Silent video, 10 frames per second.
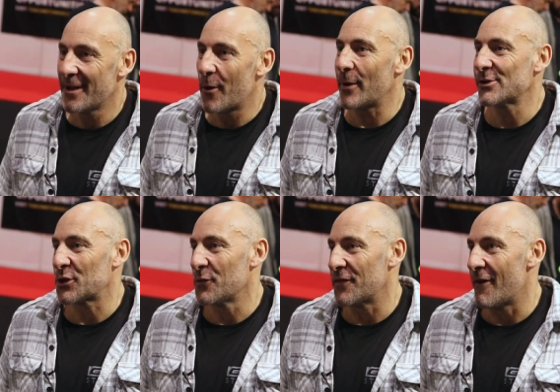Very
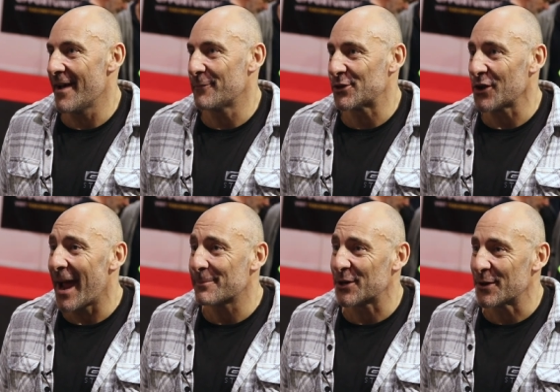125, nice. which I
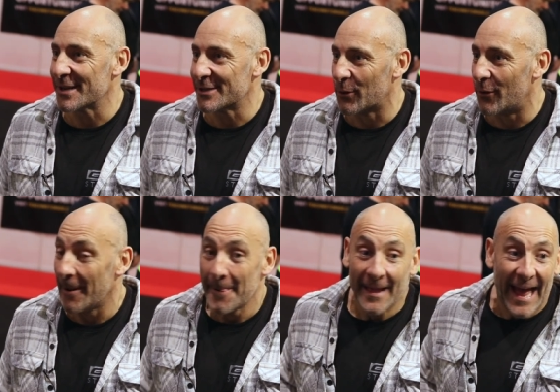absolutely
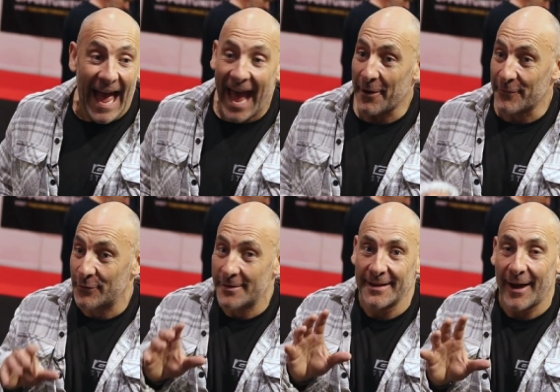adore. And I've
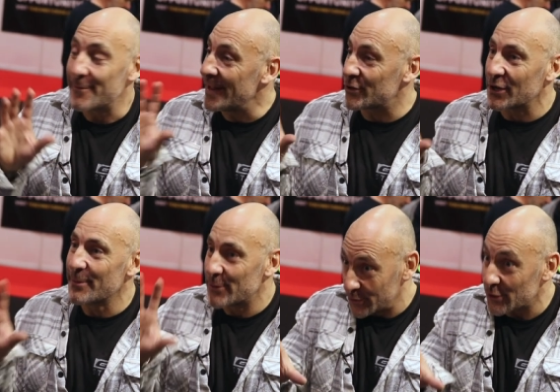I've
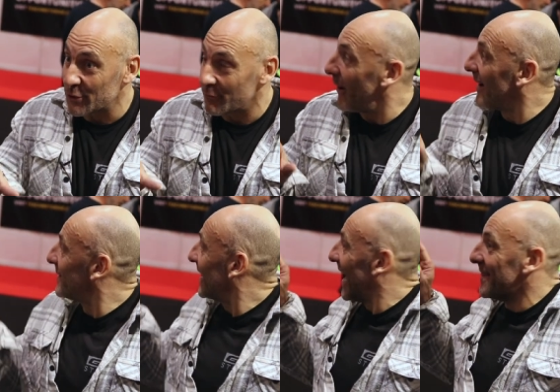literally just
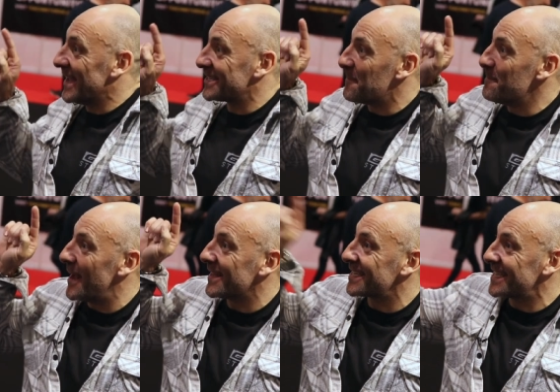arrived and there's a
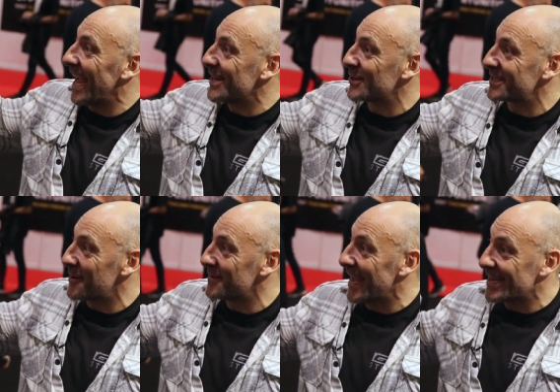mutt stand just
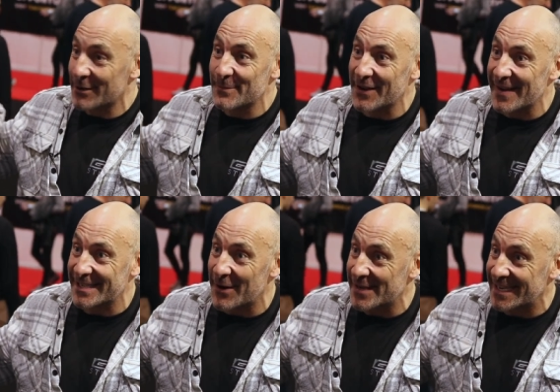over there, so I'm so
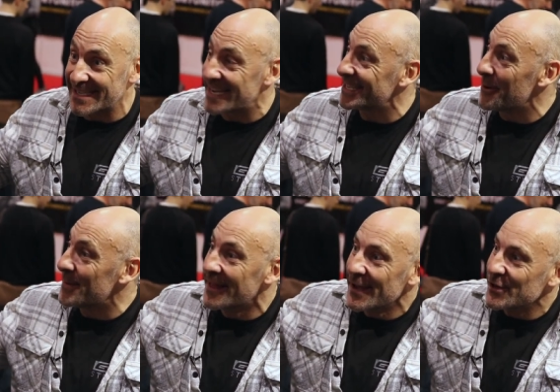excited because there's
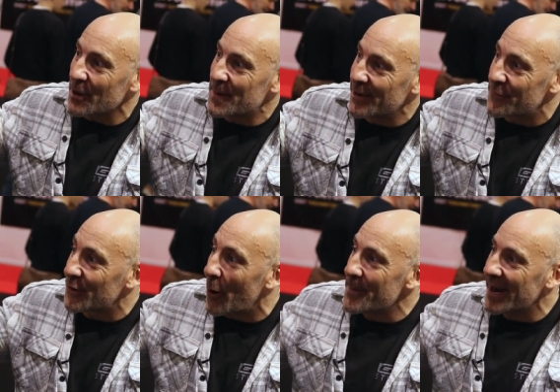so many
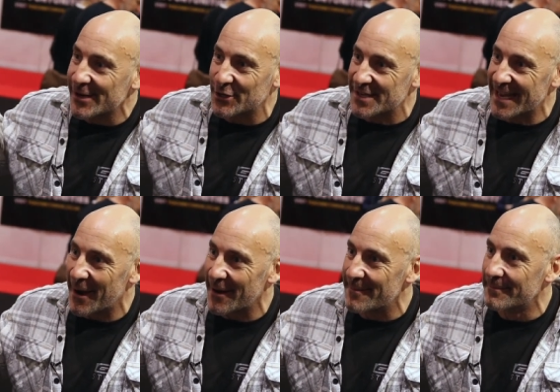different combinations
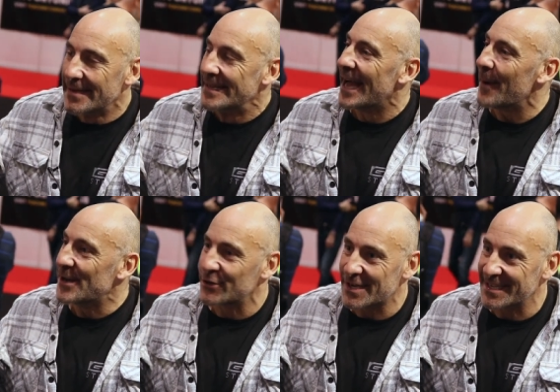now, and I'm I'm
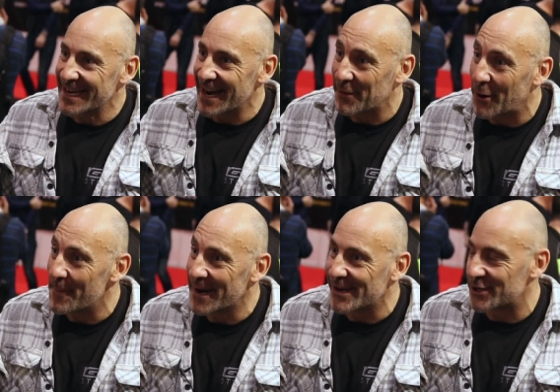interested in another
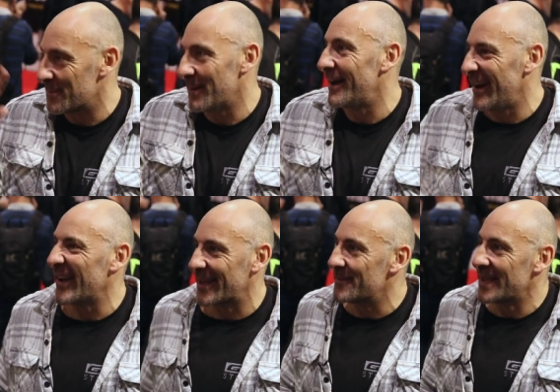combination, but I
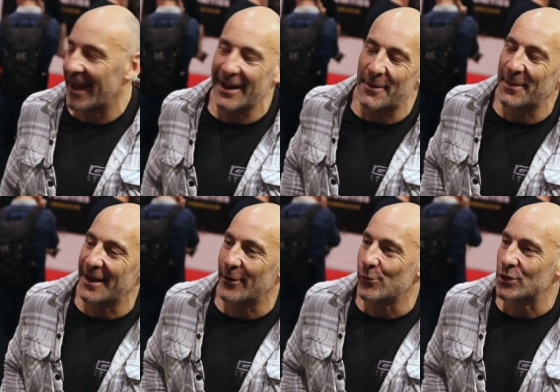like them. Yeah, I love them. I think
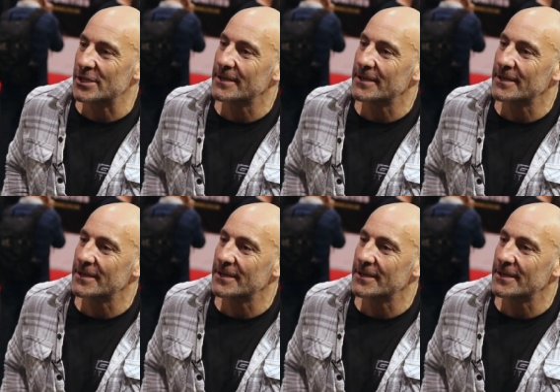they're gorgeous.